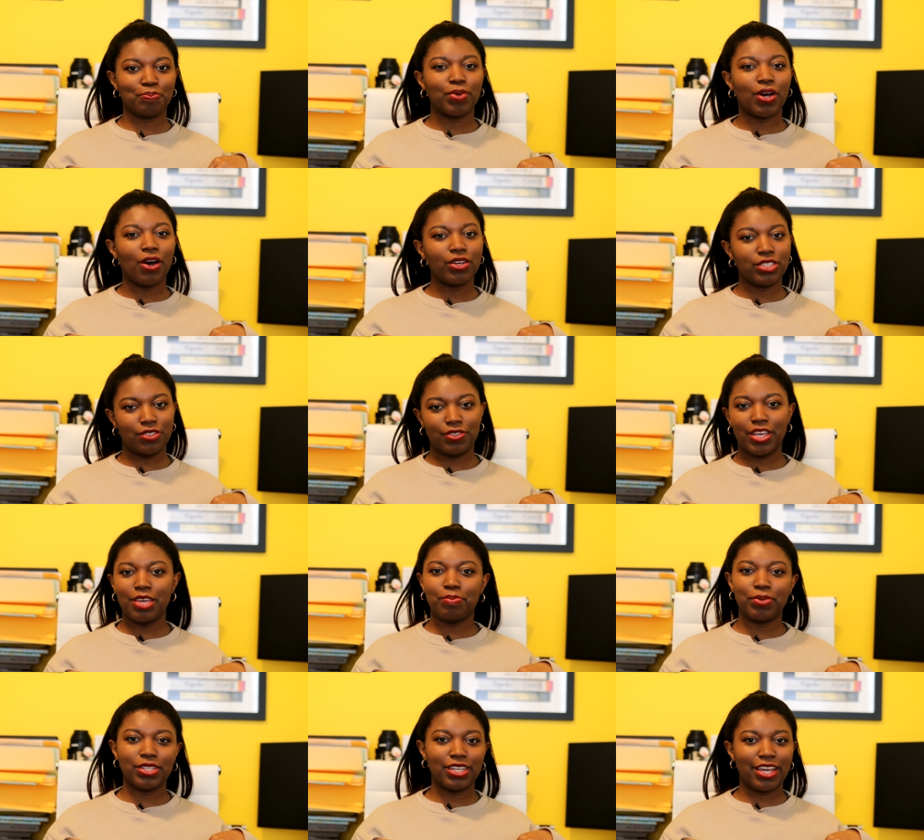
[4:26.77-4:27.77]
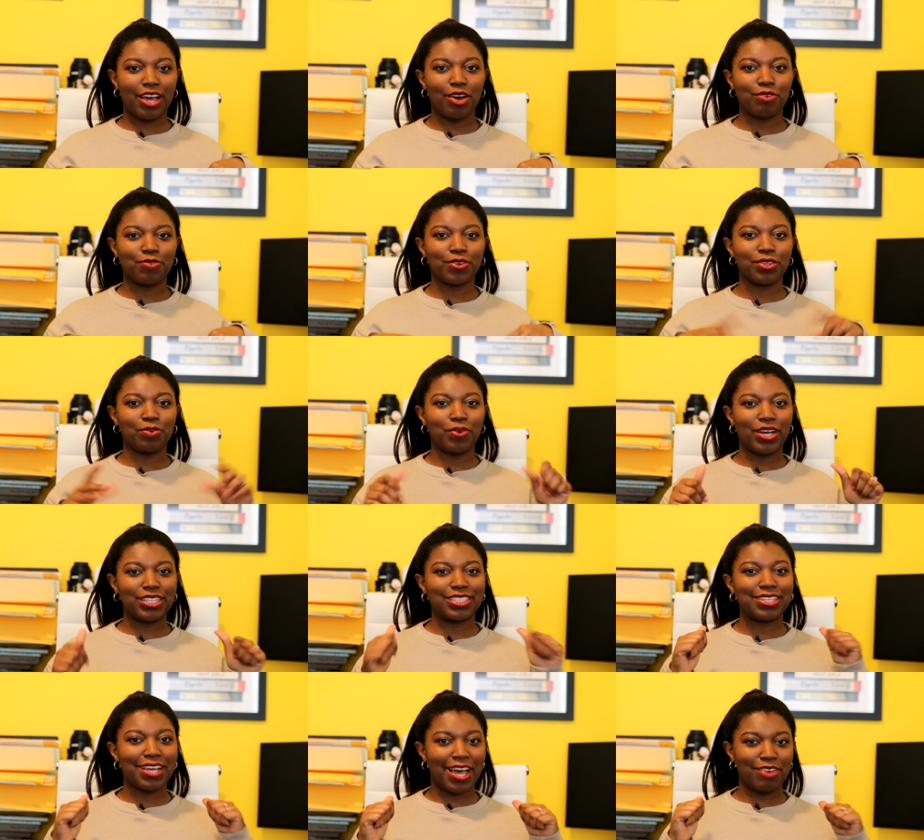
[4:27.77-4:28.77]
but also keep a lookout for the
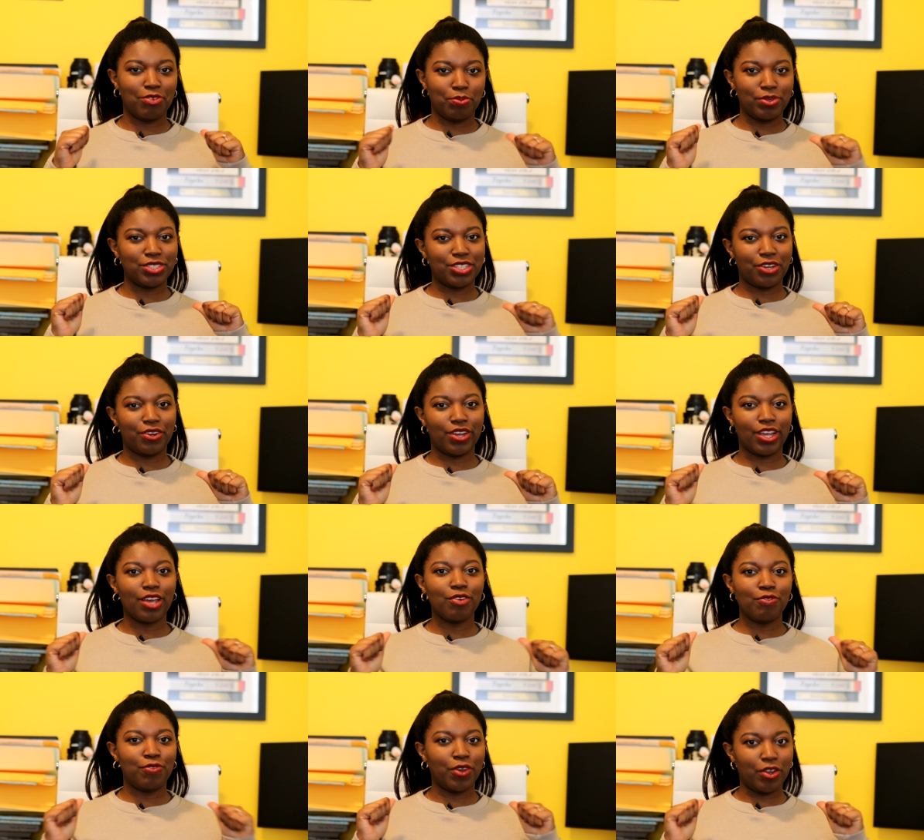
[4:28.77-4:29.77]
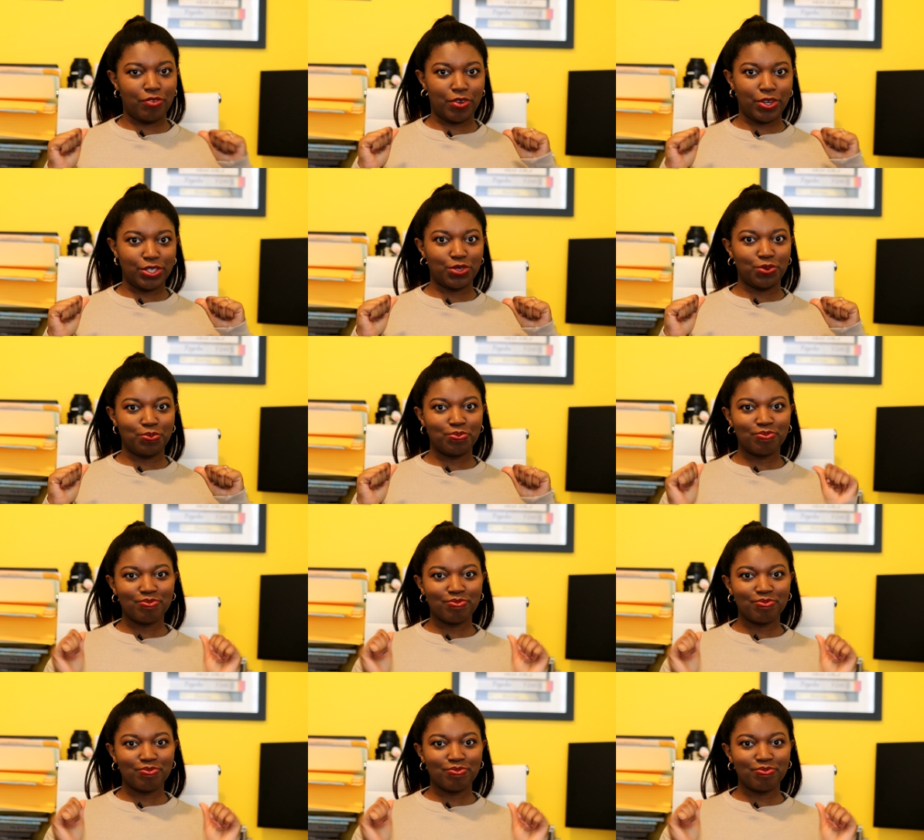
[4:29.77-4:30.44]
ones that I will be sharing very, very soon.